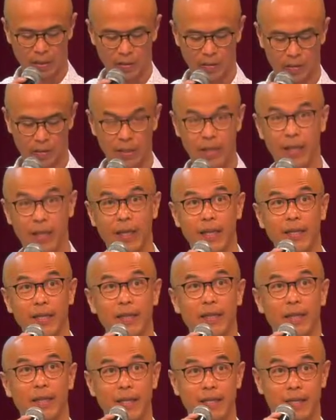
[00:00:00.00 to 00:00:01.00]

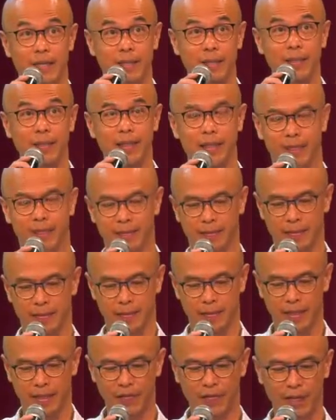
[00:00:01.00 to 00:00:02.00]
Okay, let's uh,
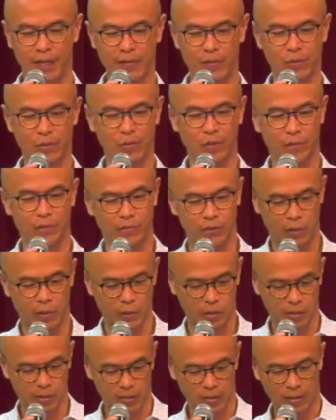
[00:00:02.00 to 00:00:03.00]
give thanks to God
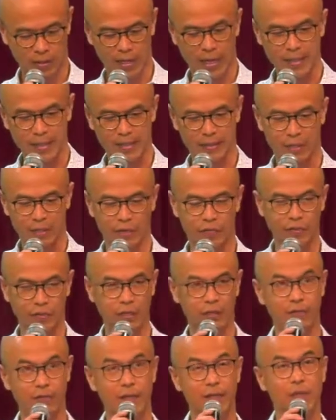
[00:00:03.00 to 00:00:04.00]
for the tithes and
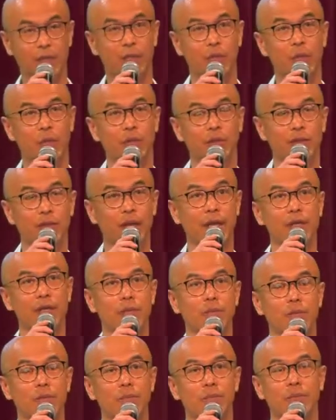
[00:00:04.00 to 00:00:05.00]
offering. Father God, we want to
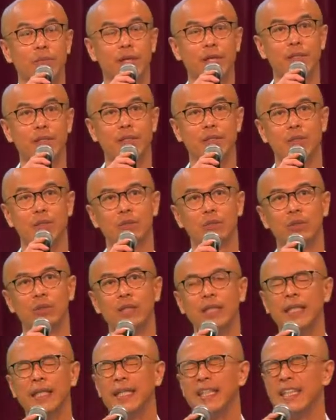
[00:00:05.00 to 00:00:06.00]
thank you and praise you
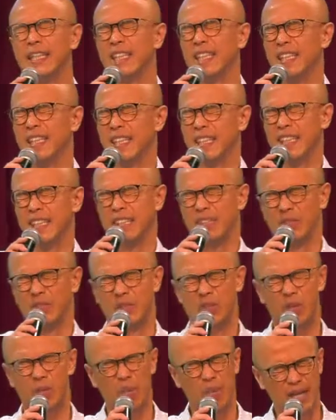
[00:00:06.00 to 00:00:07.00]

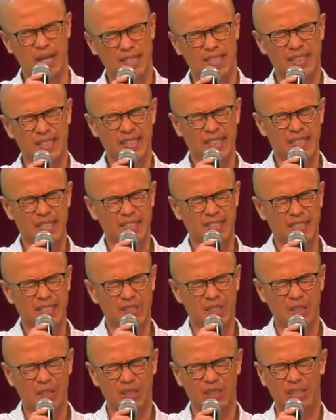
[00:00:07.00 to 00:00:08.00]
for blessing us,
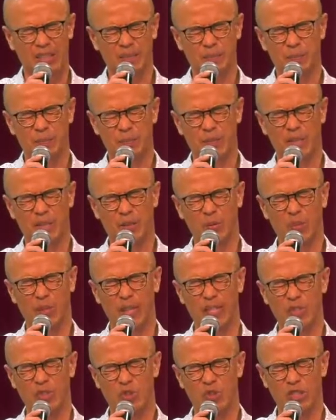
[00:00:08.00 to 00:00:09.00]
Lord. Um, we
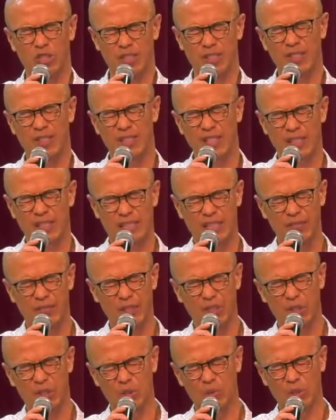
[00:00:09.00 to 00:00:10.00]
are just
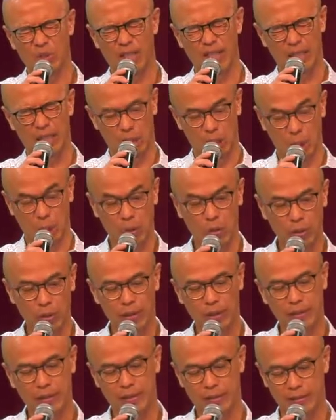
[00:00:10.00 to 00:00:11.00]
giving you a
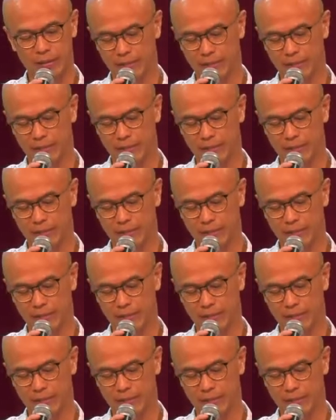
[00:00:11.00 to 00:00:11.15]
token,